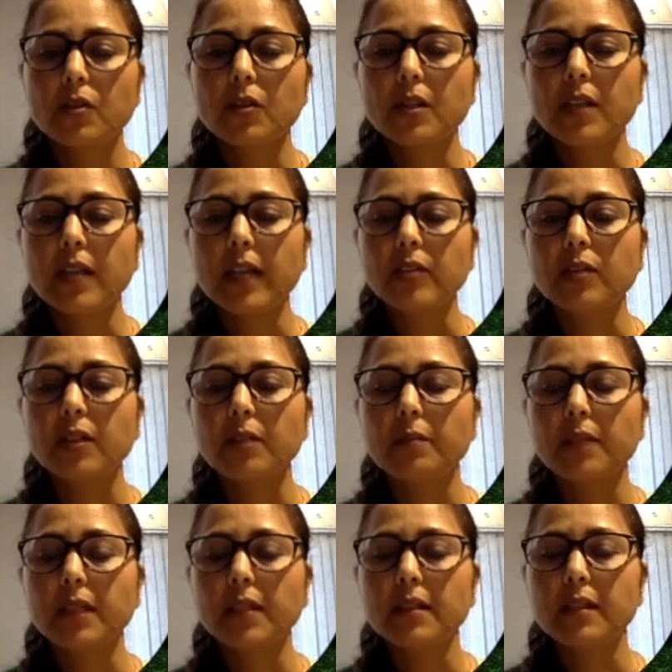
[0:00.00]
this actually
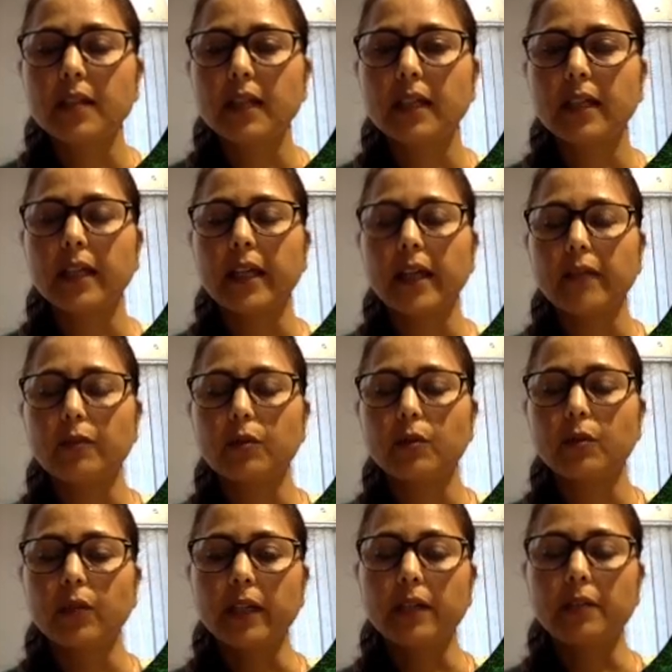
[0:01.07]
means that I have to
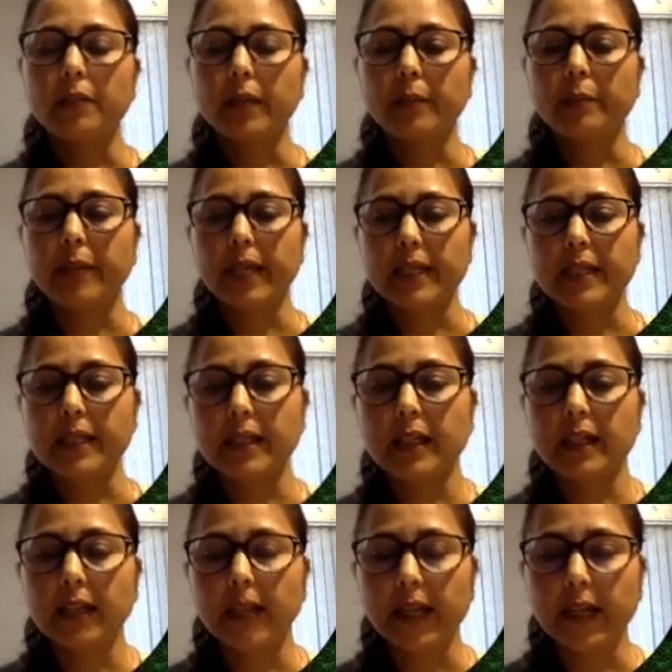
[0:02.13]
link my
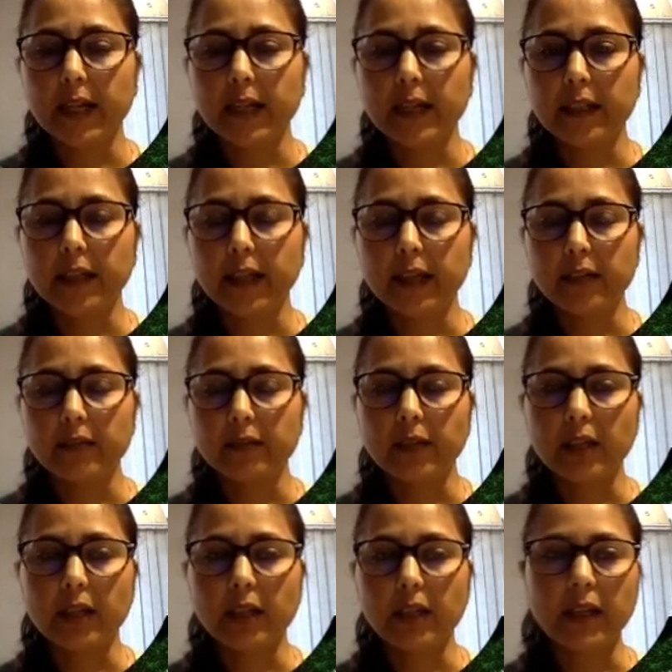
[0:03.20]
Pexel and
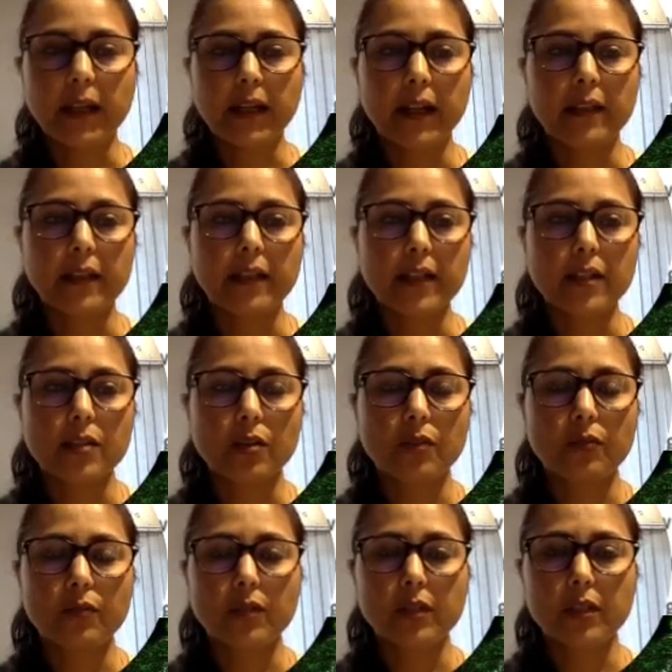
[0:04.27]
Canva and rest of
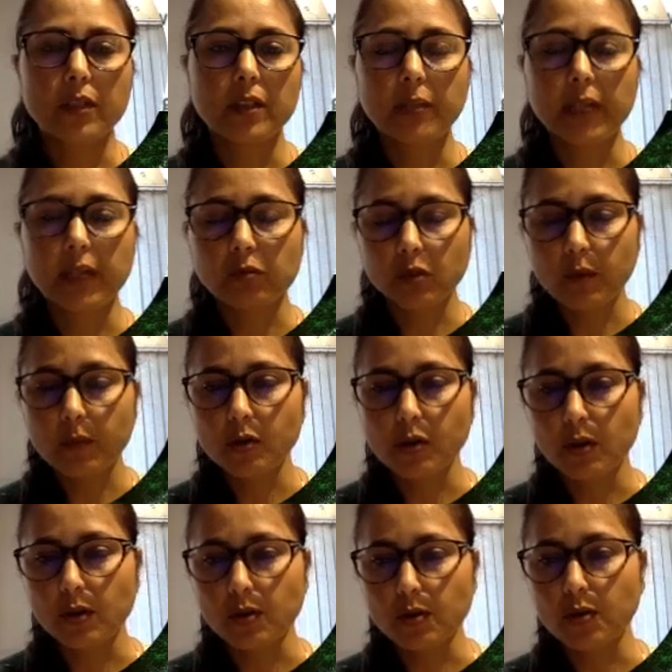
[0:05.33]
the platforms
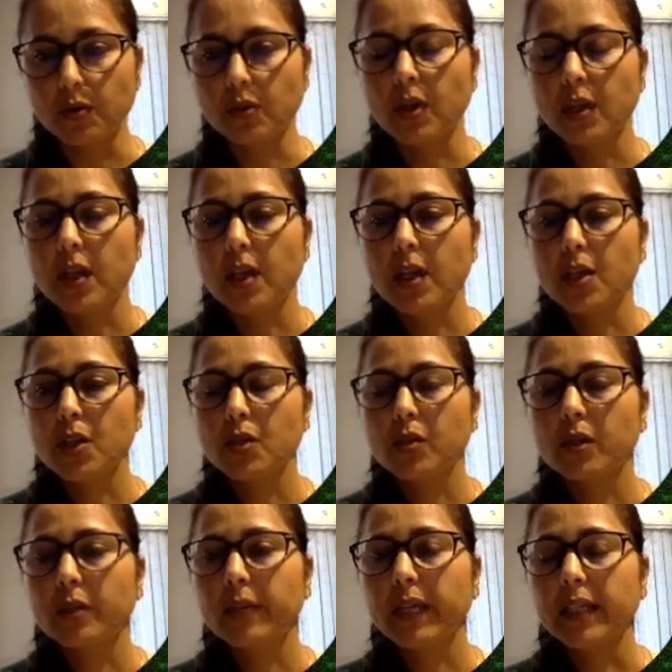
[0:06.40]
also. So
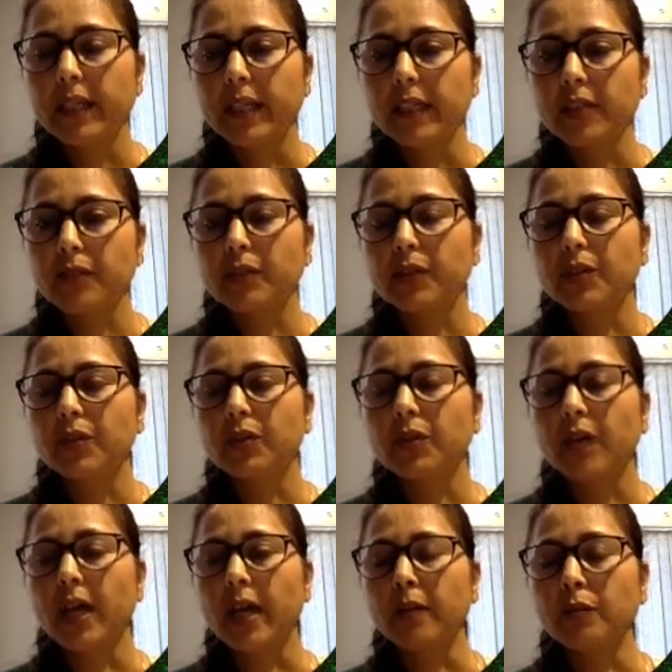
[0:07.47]
in my next video
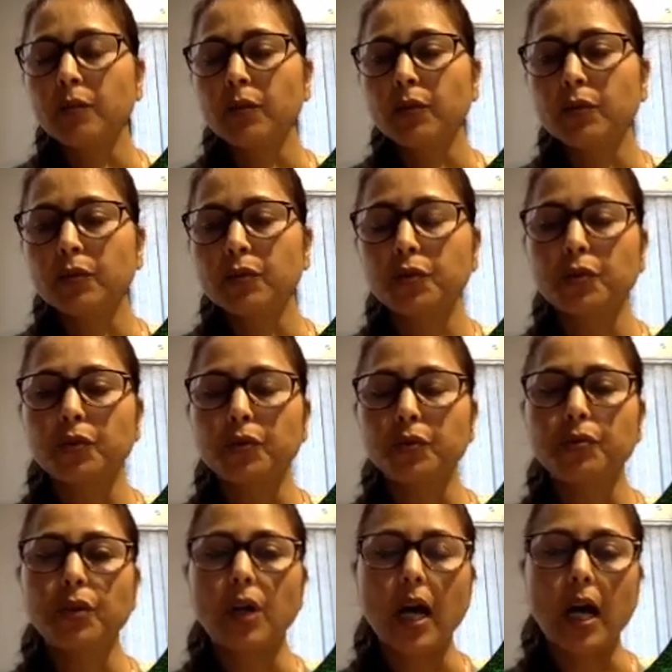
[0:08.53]
I am going to show
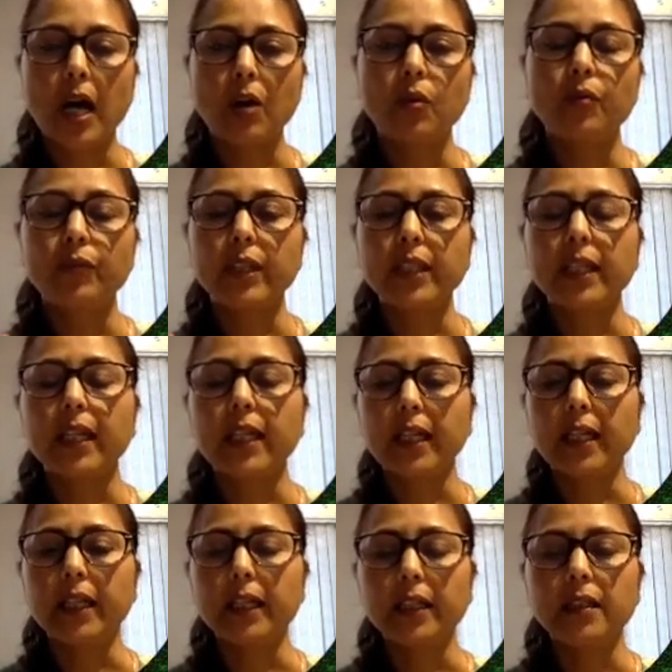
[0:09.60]
you how we
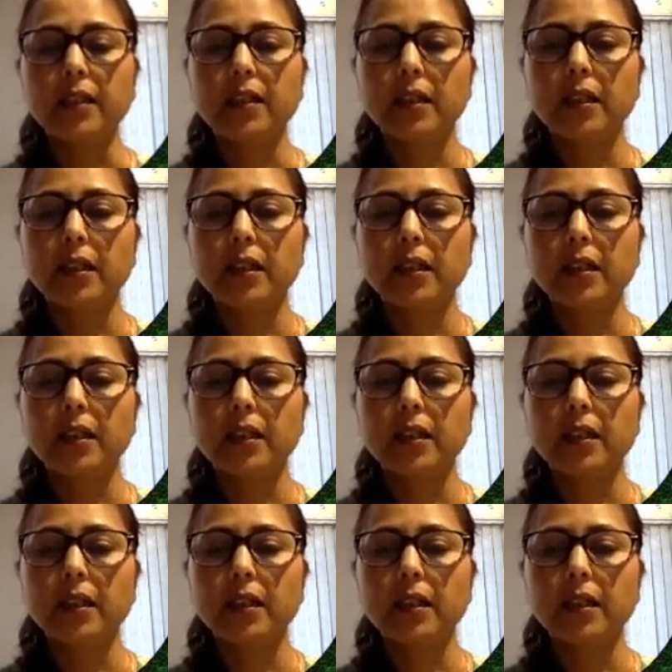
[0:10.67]
can link